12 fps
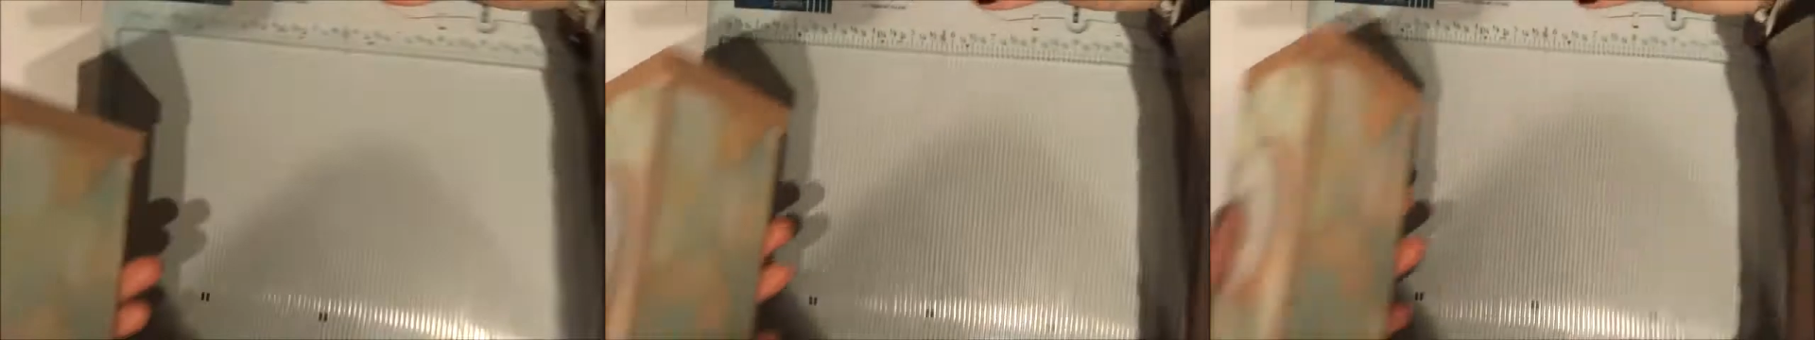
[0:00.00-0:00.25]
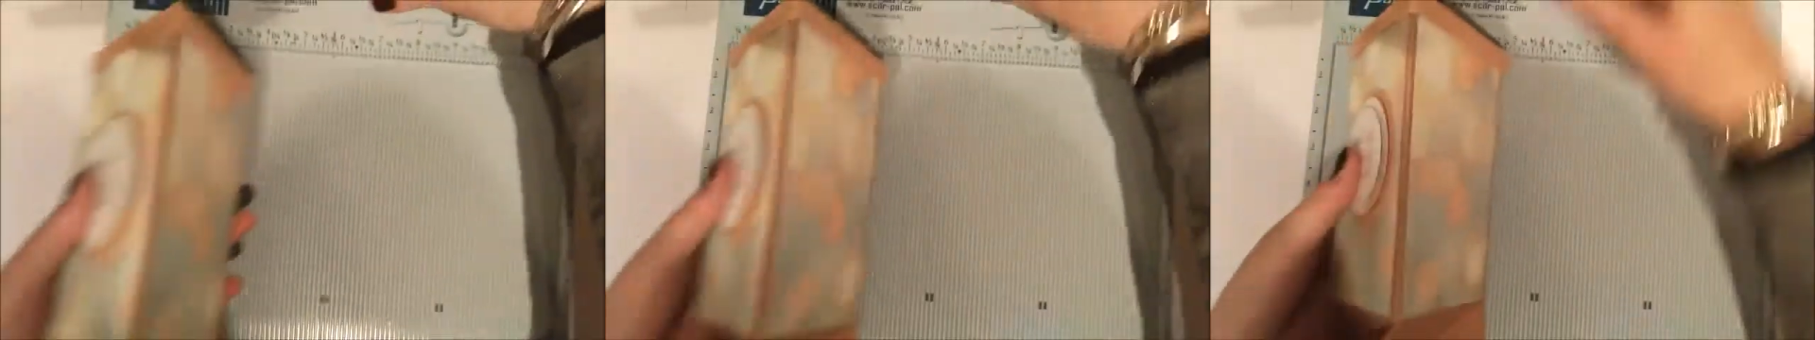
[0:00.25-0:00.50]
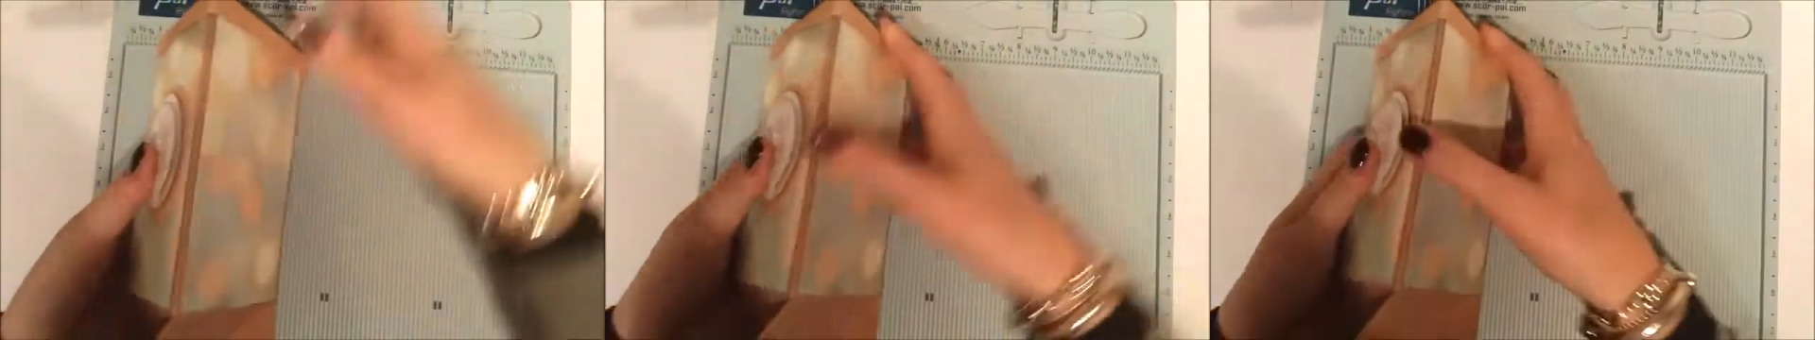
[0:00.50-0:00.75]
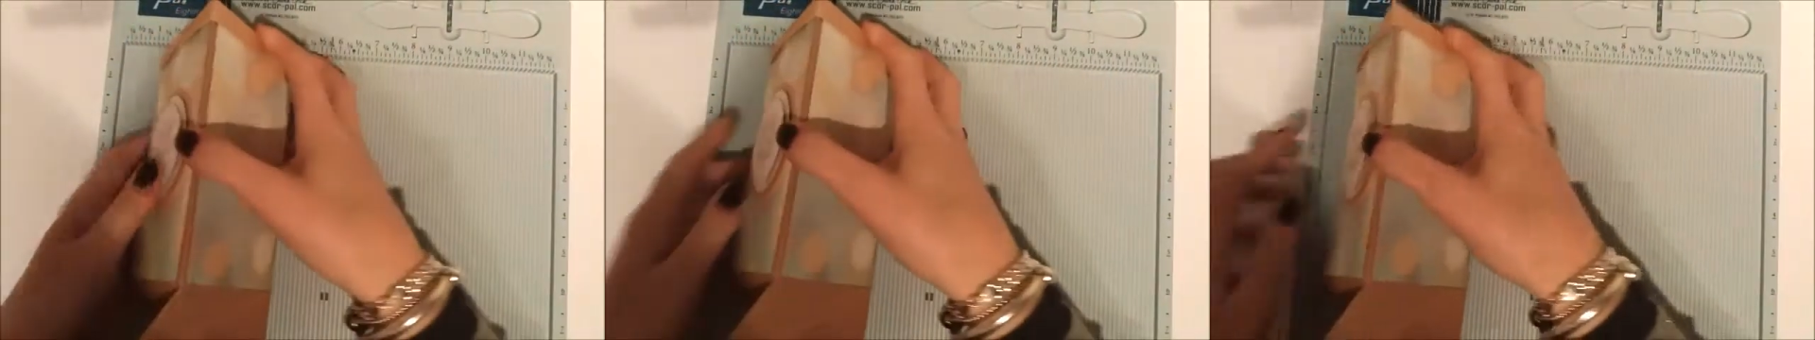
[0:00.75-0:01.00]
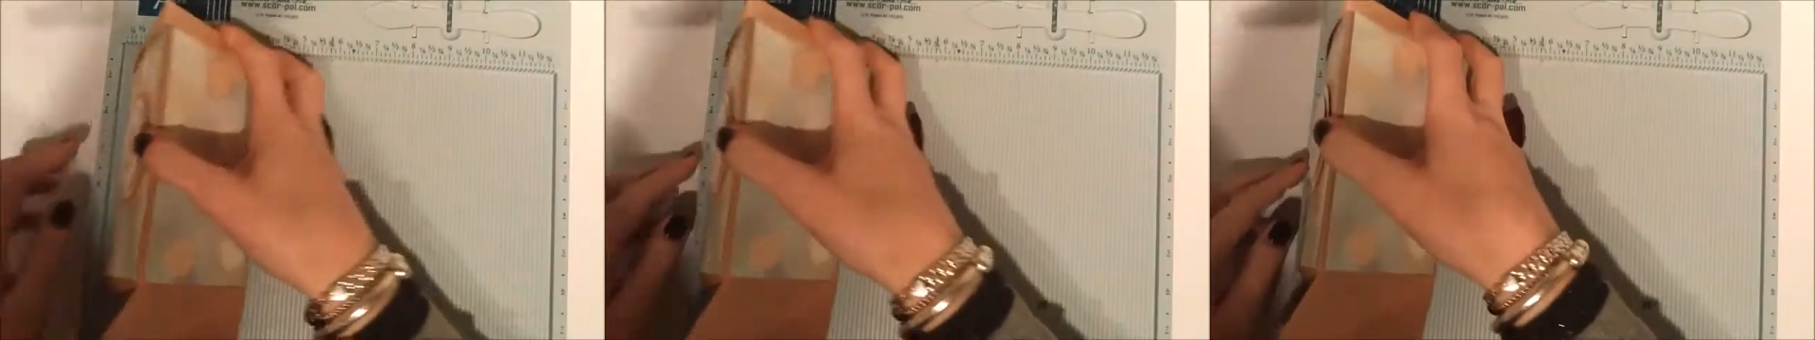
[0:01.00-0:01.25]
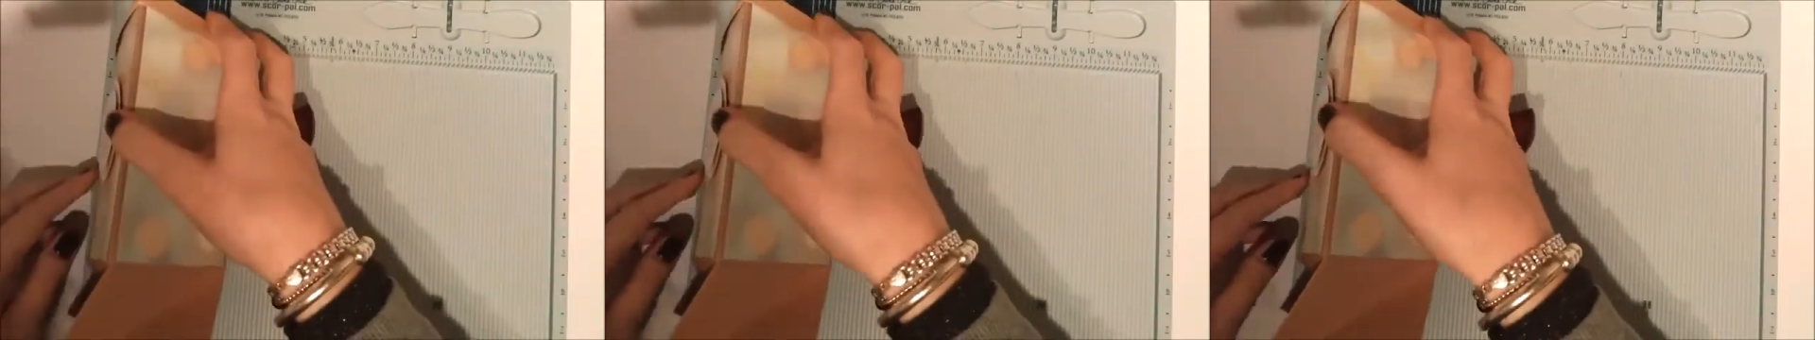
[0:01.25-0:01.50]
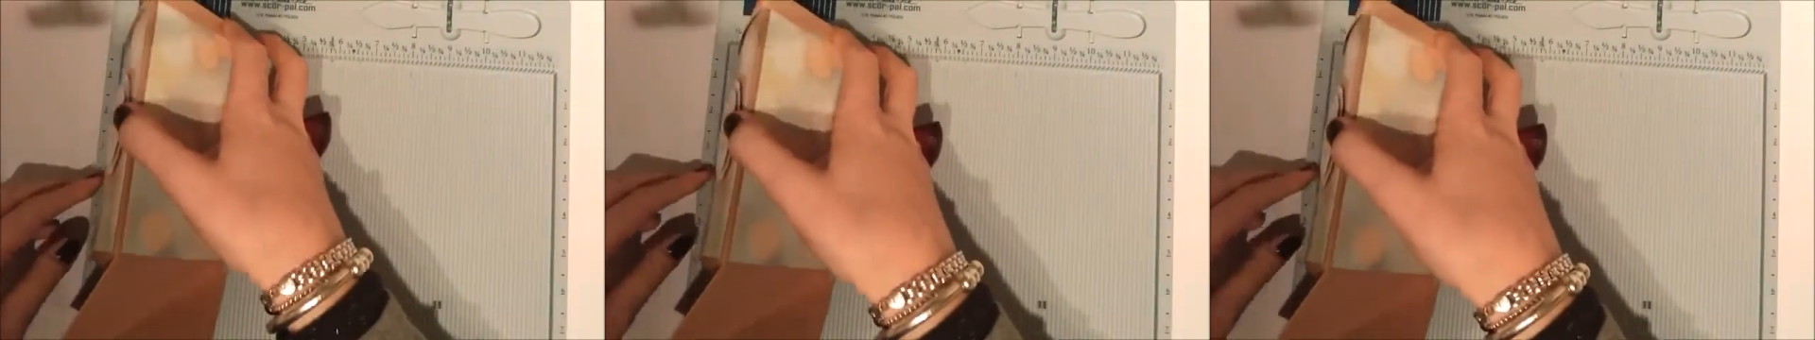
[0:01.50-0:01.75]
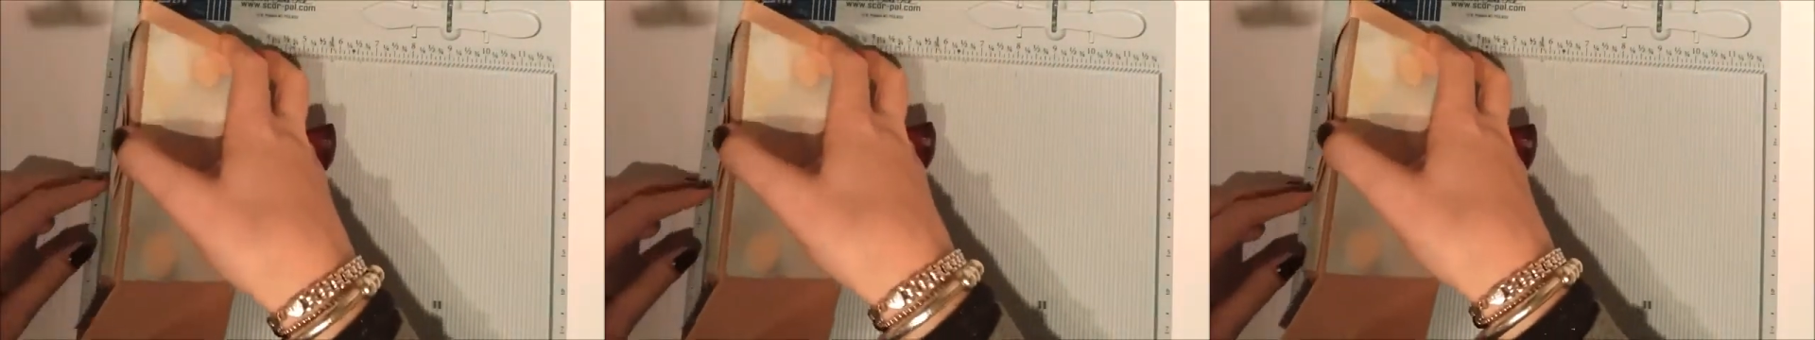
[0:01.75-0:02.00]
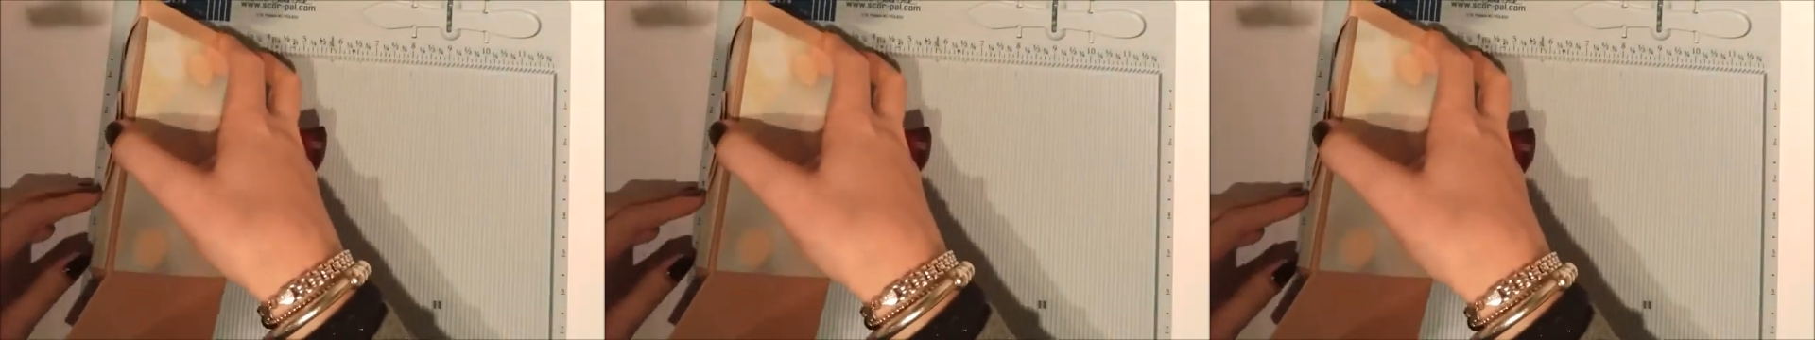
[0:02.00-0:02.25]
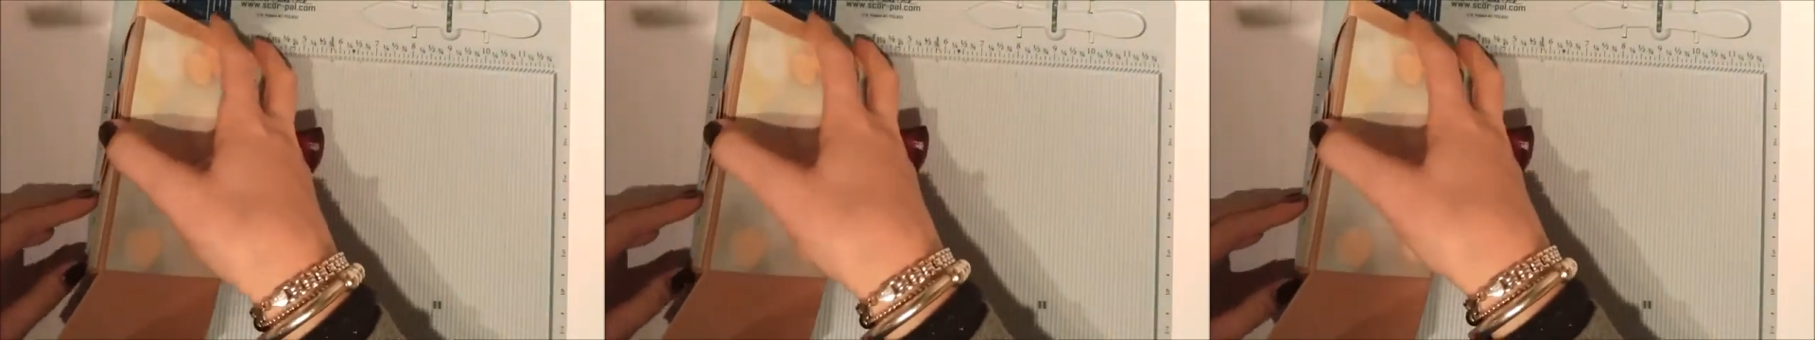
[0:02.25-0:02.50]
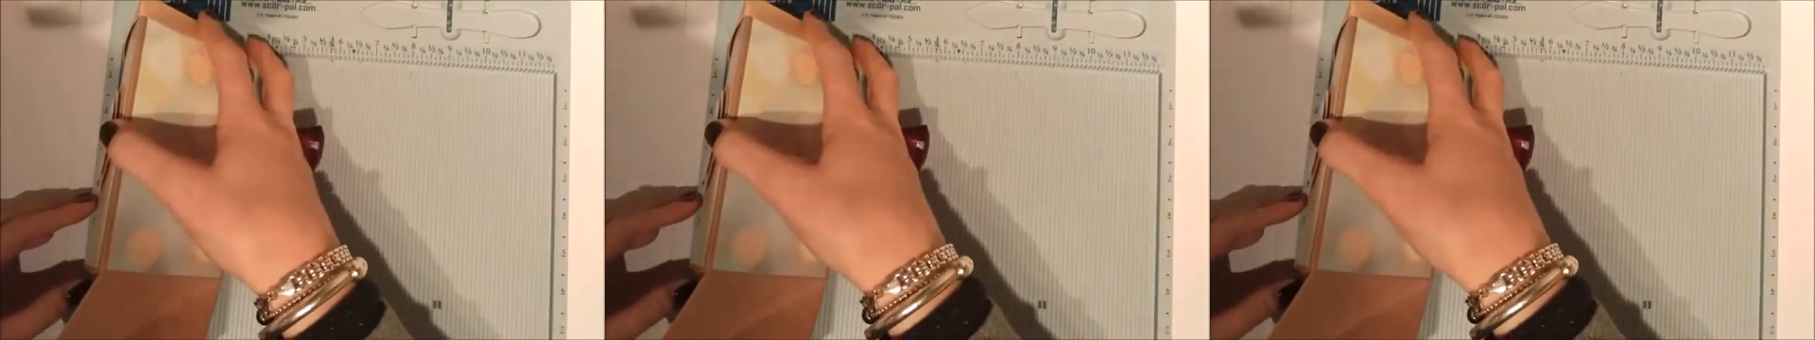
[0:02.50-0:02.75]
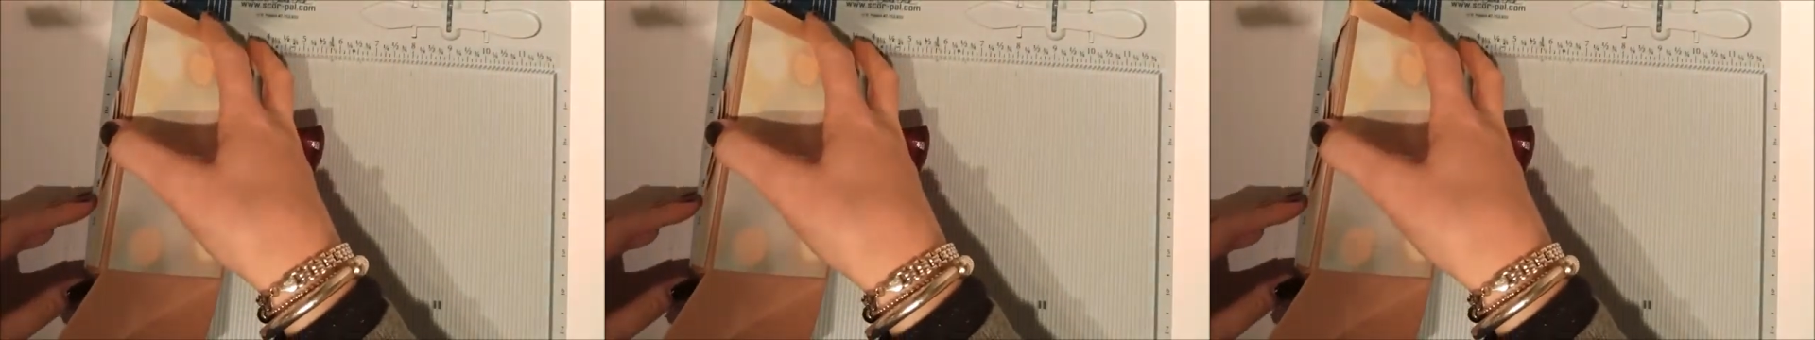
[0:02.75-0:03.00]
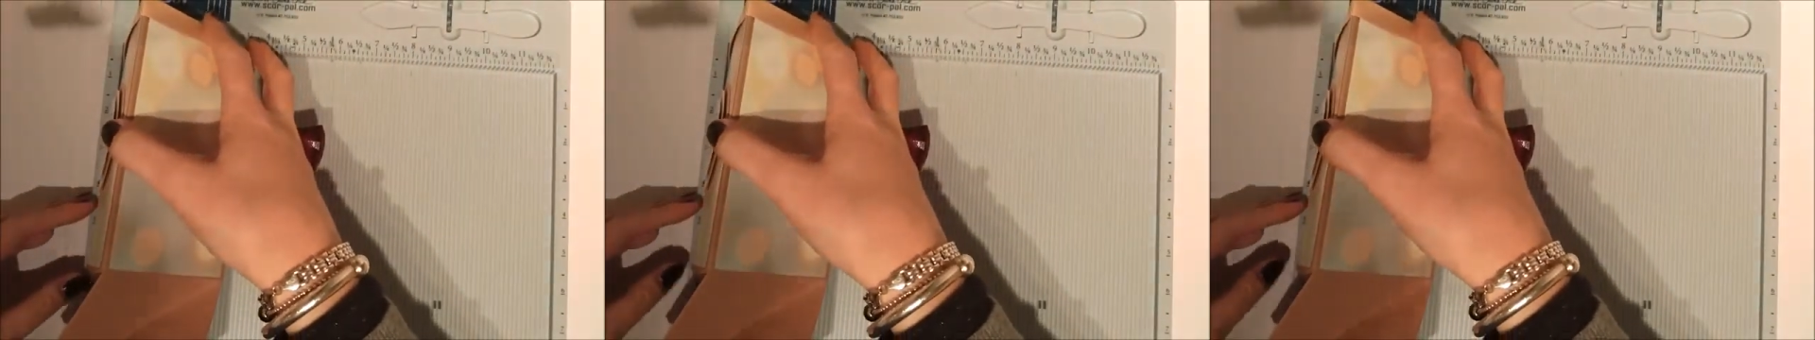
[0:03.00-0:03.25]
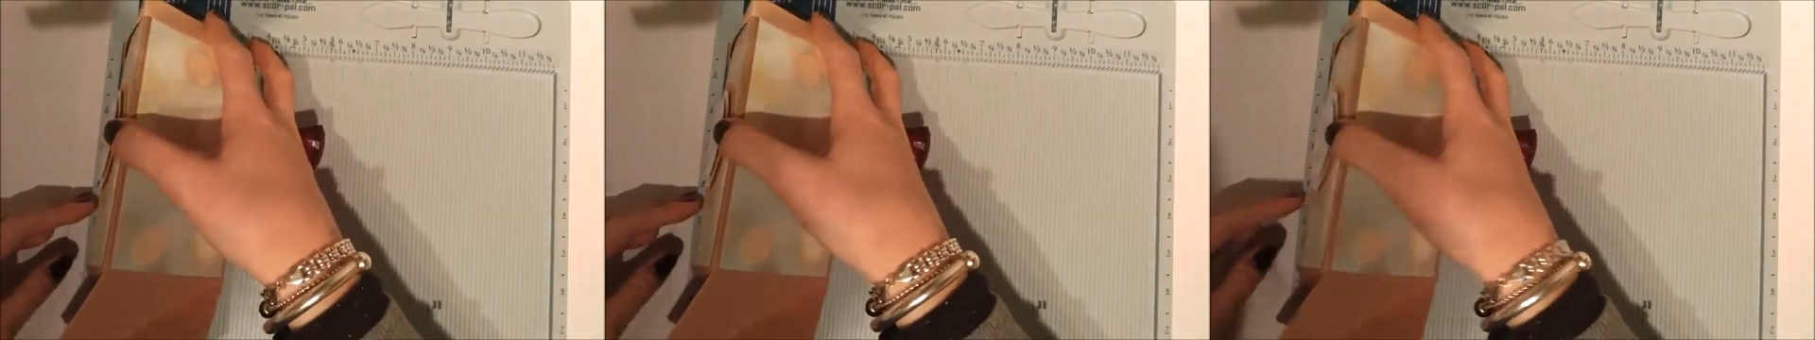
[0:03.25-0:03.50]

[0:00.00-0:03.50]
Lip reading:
(no speaker visible)